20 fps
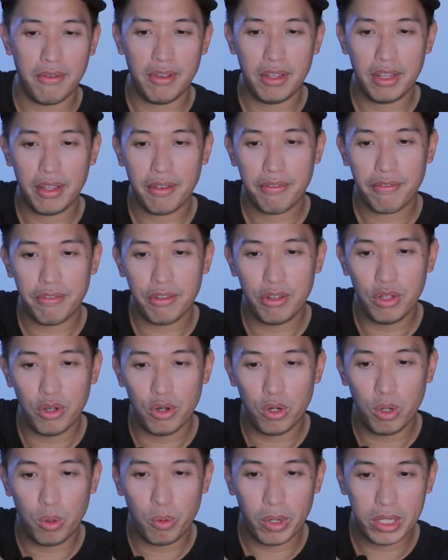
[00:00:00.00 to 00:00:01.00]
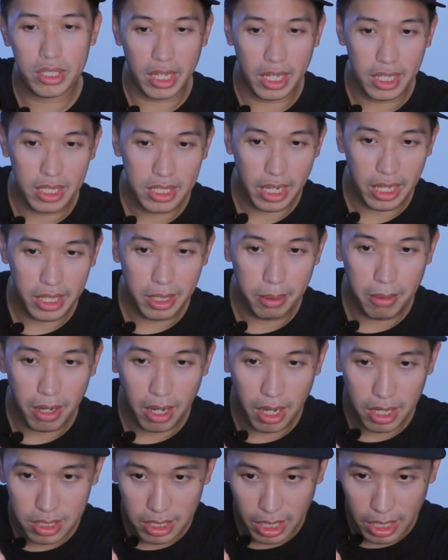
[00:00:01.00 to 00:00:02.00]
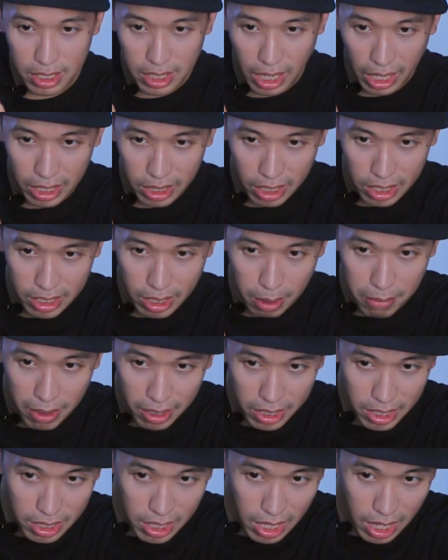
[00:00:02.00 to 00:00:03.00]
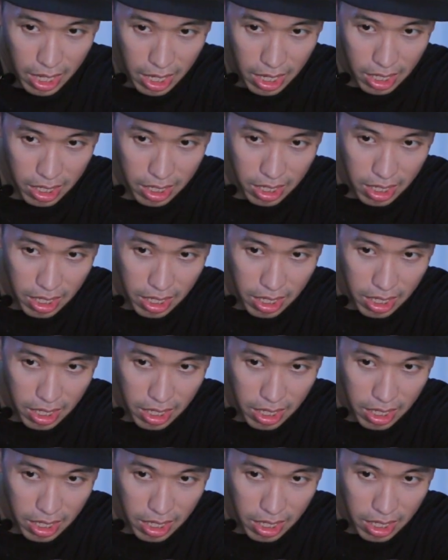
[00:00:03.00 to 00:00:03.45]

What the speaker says: even if you know what's inside the box, excited ka makita